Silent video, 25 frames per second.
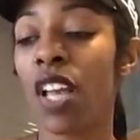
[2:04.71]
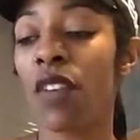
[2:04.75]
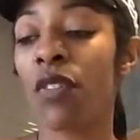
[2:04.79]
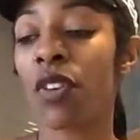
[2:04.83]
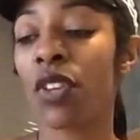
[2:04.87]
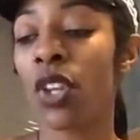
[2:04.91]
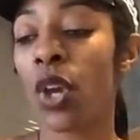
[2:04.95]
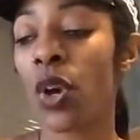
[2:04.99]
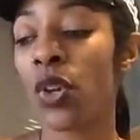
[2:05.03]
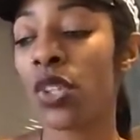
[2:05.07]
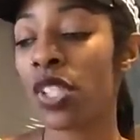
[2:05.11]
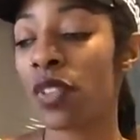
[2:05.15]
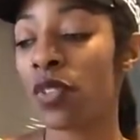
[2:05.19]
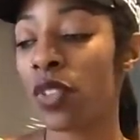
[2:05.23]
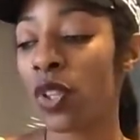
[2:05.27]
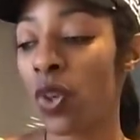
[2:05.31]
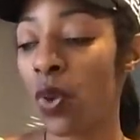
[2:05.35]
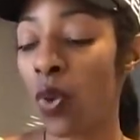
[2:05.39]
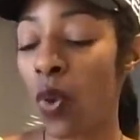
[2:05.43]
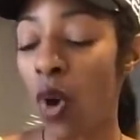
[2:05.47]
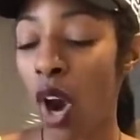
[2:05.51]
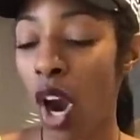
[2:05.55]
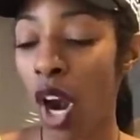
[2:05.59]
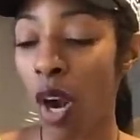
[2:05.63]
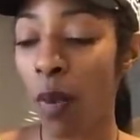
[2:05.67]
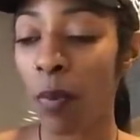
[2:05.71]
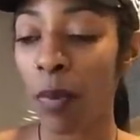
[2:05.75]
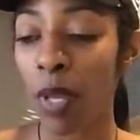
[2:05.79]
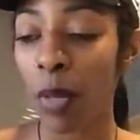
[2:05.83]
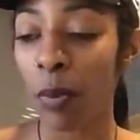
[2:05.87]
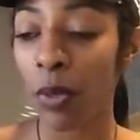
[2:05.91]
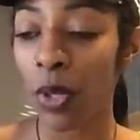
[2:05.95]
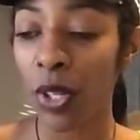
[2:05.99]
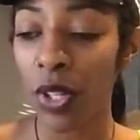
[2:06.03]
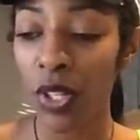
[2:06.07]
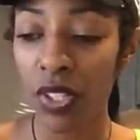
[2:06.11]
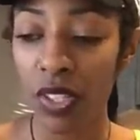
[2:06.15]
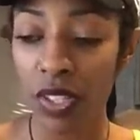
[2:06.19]
For those of you who are
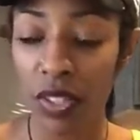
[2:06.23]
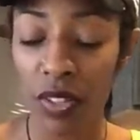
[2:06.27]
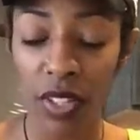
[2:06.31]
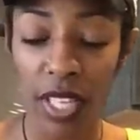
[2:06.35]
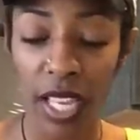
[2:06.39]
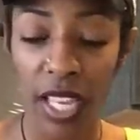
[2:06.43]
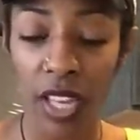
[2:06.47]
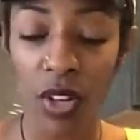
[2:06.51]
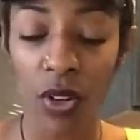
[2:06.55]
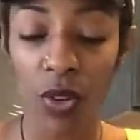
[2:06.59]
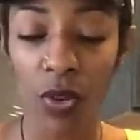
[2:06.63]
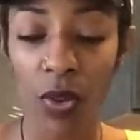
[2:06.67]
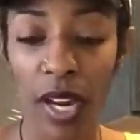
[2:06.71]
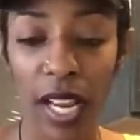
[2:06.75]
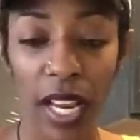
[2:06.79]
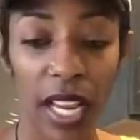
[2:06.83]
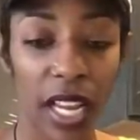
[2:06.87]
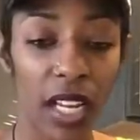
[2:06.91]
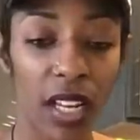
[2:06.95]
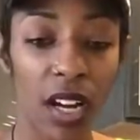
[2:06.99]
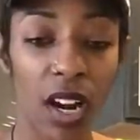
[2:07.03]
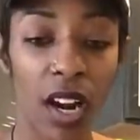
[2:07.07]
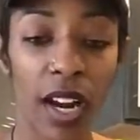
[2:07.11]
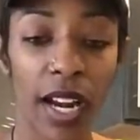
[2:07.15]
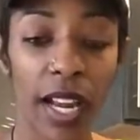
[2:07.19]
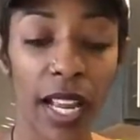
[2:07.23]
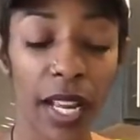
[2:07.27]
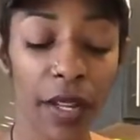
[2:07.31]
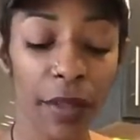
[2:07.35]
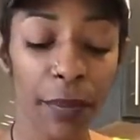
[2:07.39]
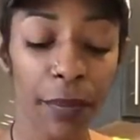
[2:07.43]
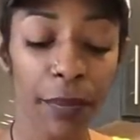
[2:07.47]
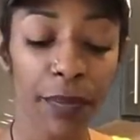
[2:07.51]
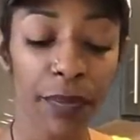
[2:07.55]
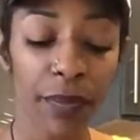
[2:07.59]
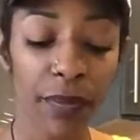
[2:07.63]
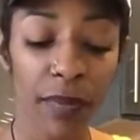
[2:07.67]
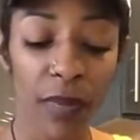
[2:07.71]
members, okay, great, all
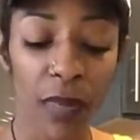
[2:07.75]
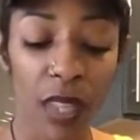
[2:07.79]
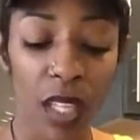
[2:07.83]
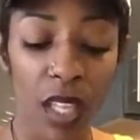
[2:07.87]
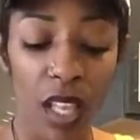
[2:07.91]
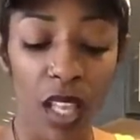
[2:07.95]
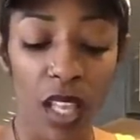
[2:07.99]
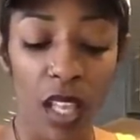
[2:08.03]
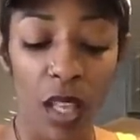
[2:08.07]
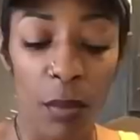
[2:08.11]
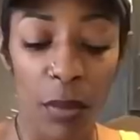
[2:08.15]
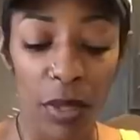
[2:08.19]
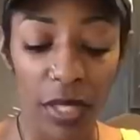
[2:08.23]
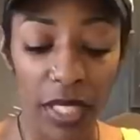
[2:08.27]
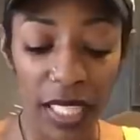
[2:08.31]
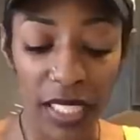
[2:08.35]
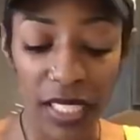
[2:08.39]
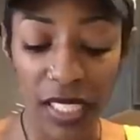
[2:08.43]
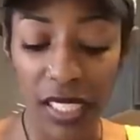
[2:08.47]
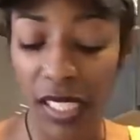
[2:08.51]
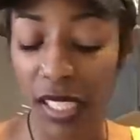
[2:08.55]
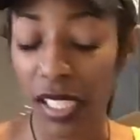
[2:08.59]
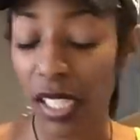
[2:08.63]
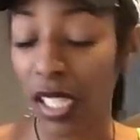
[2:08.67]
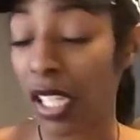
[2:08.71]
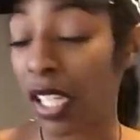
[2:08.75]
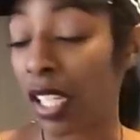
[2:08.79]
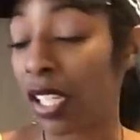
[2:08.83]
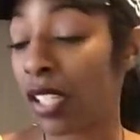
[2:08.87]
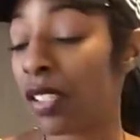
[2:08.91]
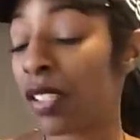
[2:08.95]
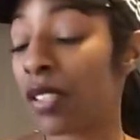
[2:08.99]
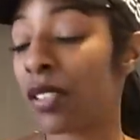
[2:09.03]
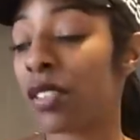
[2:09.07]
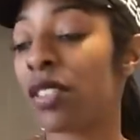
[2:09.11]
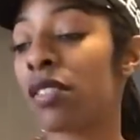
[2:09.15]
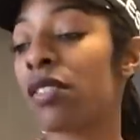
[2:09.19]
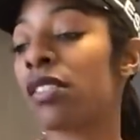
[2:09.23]
right? But let's see.
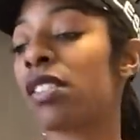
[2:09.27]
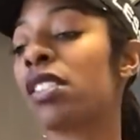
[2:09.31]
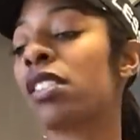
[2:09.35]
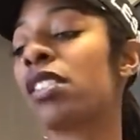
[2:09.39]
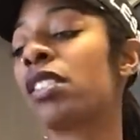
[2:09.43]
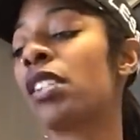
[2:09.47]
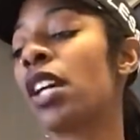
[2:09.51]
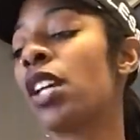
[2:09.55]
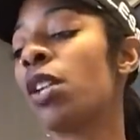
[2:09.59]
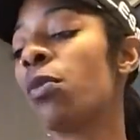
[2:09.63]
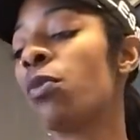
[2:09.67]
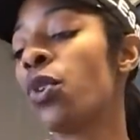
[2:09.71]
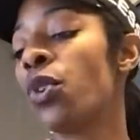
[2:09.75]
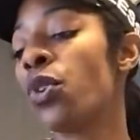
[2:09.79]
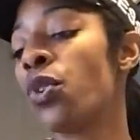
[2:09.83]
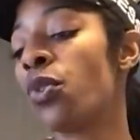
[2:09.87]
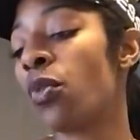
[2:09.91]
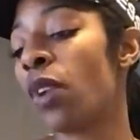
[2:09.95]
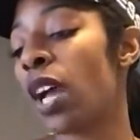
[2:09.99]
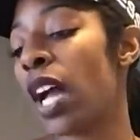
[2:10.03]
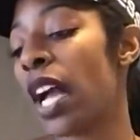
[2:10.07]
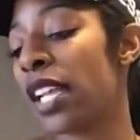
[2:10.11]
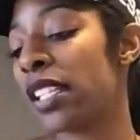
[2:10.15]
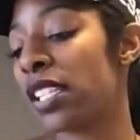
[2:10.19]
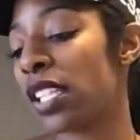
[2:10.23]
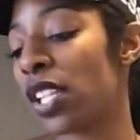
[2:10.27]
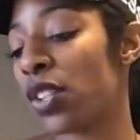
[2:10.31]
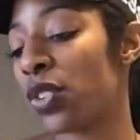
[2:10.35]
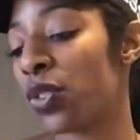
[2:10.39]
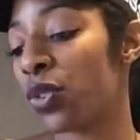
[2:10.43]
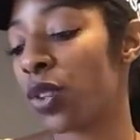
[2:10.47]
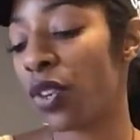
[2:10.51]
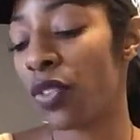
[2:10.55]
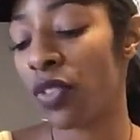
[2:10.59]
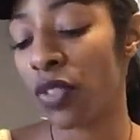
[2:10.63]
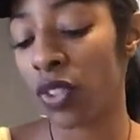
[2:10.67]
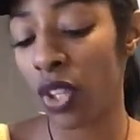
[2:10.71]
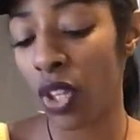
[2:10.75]
Sun, Moon, Rising,
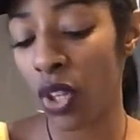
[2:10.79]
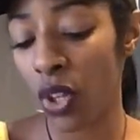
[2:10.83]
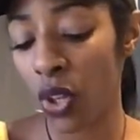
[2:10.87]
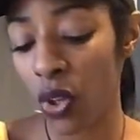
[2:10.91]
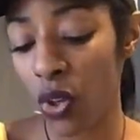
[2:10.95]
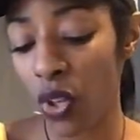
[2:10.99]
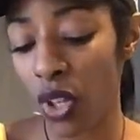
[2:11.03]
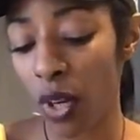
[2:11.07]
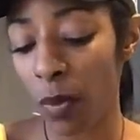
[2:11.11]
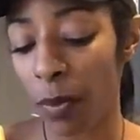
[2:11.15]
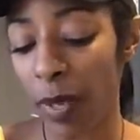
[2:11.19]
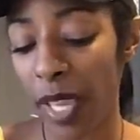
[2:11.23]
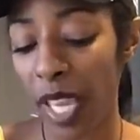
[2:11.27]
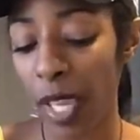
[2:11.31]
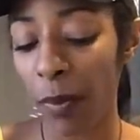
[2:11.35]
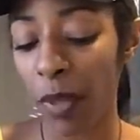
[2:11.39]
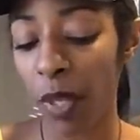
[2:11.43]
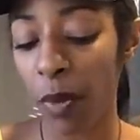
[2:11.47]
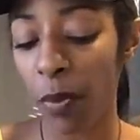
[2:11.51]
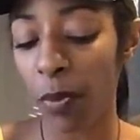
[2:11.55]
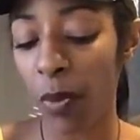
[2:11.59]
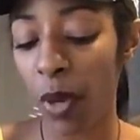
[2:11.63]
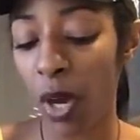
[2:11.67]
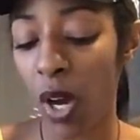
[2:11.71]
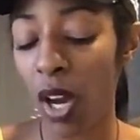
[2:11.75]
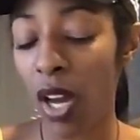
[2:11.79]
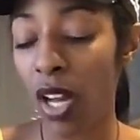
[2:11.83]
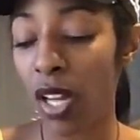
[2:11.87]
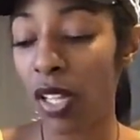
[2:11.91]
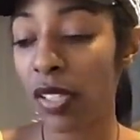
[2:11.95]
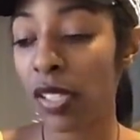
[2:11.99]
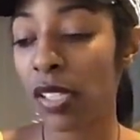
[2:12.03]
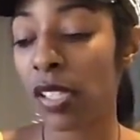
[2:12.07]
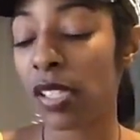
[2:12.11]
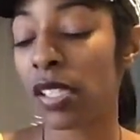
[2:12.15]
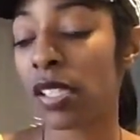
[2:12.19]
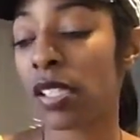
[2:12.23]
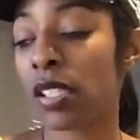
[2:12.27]
North Node, Baby
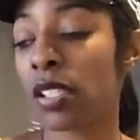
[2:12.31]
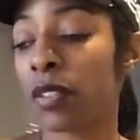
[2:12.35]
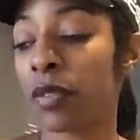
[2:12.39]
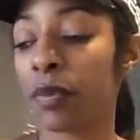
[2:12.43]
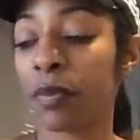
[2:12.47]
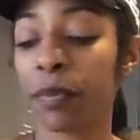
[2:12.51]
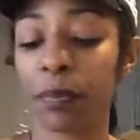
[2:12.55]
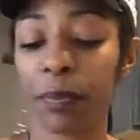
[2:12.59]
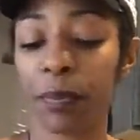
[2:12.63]
Boss.